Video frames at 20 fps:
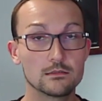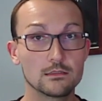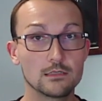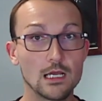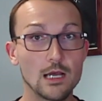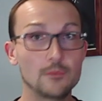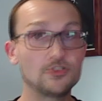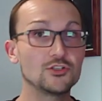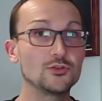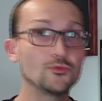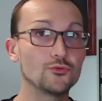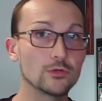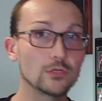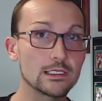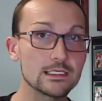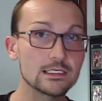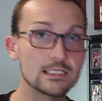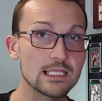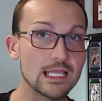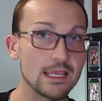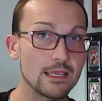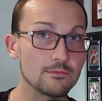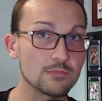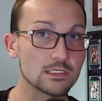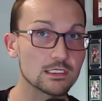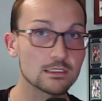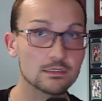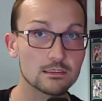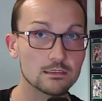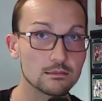How about you release
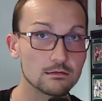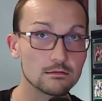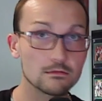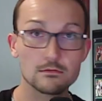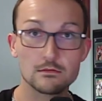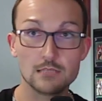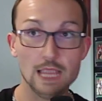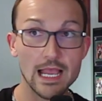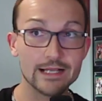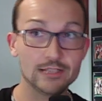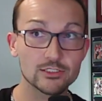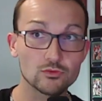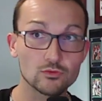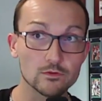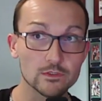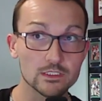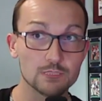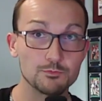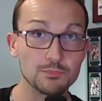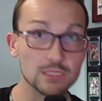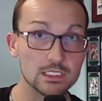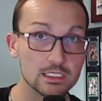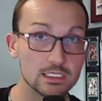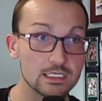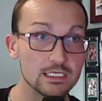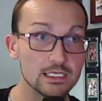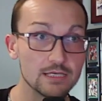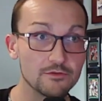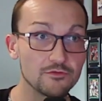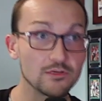names? Actual
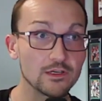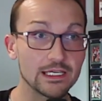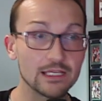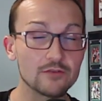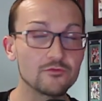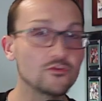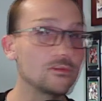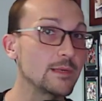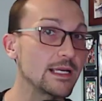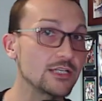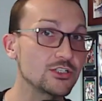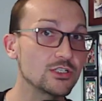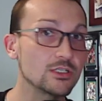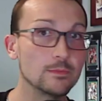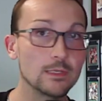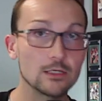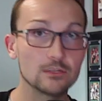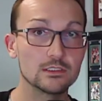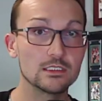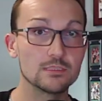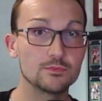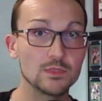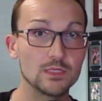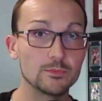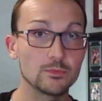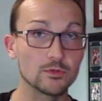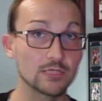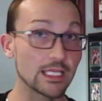specific information about these people.